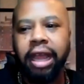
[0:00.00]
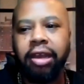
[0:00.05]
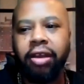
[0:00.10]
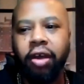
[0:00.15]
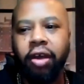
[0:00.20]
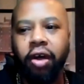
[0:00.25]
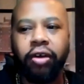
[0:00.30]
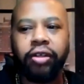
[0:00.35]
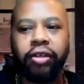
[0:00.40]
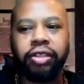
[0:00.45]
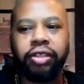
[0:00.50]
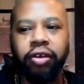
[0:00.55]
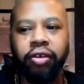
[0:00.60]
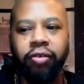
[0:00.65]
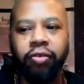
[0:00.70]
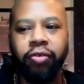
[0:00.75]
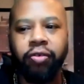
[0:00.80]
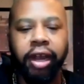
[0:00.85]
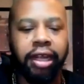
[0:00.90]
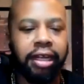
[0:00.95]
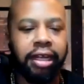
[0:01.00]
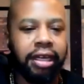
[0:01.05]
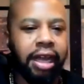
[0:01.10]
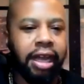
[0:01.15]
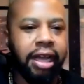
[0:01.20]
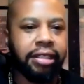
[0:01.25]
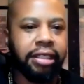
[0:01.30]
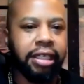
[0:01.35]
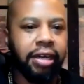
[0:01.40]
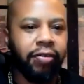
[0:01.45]
And also
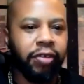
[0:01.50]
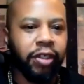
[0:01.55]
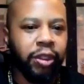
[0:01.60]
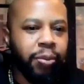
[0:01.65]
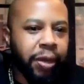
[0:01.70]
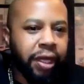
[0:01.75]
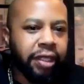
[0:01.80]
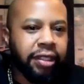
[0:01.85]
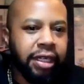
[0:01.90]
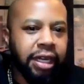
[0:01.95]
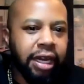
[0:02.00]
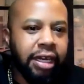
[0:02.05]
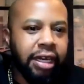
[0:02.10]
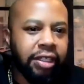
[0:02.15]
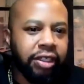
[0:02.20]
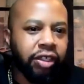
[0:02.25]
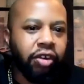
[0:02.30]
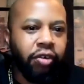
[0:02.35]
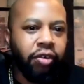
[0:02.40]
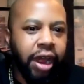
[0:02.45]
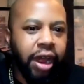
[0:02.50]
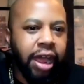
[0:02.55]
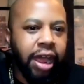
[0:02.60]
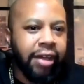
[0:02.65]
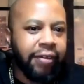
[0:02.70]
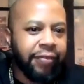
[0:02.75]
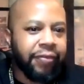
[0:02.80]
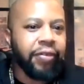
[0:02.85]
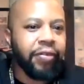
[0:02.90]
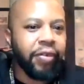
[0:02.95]
recognizing and respecting that it's a
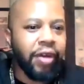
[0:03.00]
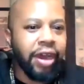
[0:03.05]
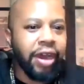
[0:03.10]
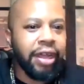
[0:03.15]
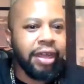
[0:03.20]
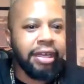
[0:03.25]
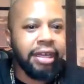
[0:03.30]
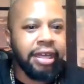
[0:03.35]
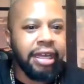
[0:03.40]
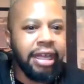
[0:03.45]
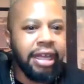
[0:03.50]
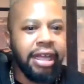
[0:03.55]
craft, right?